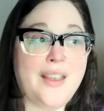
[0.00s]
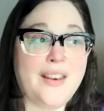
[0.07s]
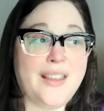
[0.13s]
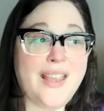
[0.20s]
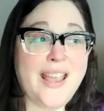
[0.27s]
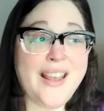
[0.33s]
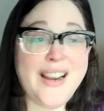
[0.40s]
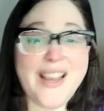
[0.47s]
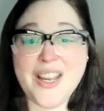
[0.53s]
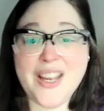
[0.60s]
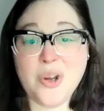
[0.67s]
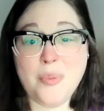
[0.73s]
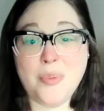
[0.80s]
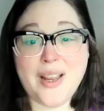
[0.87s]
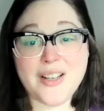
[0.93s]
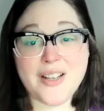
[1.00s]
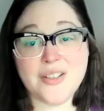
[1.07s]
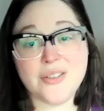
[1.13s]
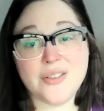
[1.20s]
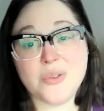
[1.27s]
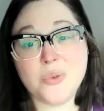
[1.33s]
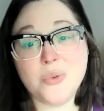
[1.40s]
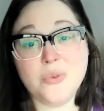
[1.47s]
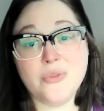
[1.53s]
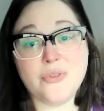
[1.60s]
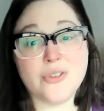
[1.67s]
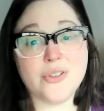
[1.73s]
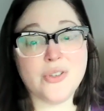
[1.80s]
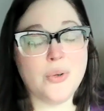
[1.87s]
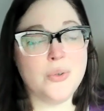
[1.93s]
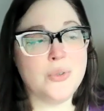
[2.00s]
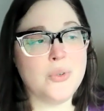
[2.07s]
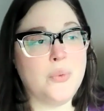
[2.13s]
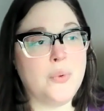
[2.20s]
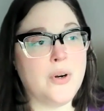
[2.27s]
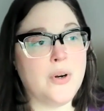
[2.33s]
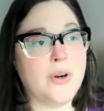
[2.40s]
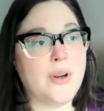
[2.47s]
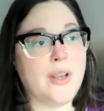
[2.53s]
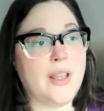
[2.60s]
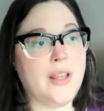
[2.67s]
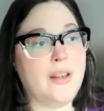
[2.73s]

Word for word: and can I go back to school for social work?